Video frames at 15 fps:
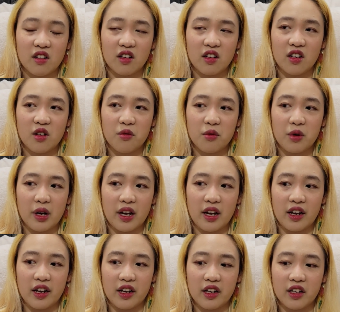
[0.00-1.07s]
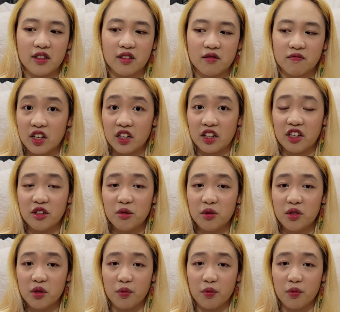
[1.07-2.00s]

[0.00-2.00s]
Anyway, this was